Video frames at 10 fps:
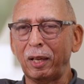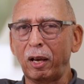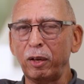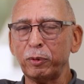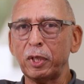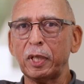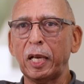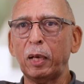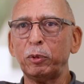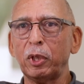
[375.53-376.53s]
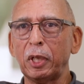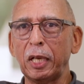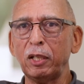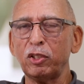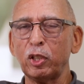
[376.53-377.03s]
oftentimes
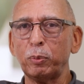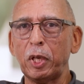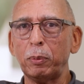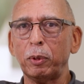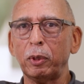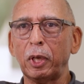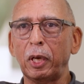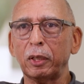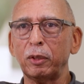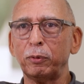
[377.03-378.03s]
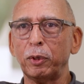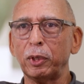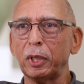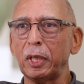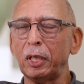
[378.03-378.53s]
innocent people are
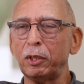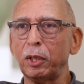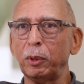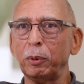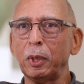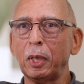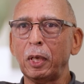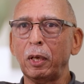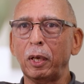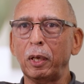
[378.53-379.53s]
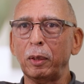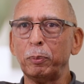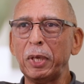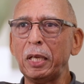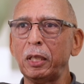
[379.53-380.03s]
converted into
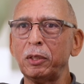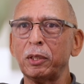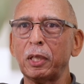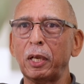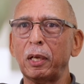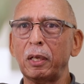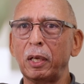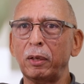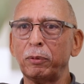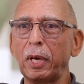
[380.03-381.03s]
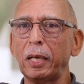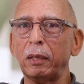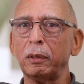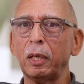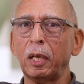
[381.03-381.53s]
beings that are
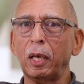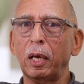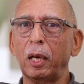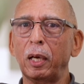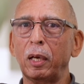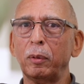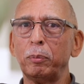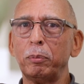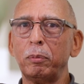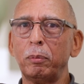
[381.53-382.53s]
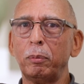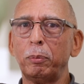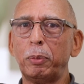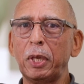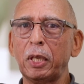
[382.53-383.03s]
violent
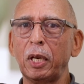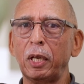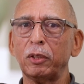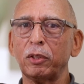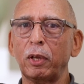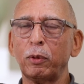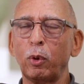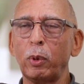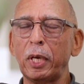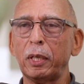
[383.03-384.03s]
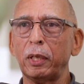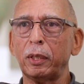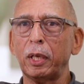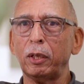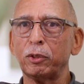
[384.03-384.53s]
because of the way that
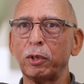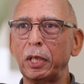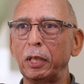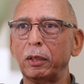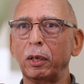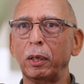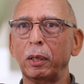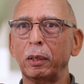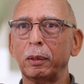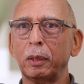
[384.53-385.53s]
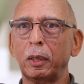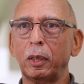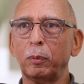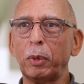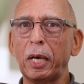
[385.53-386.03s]
they are treated
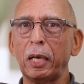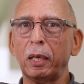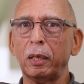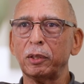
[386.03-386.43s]
by a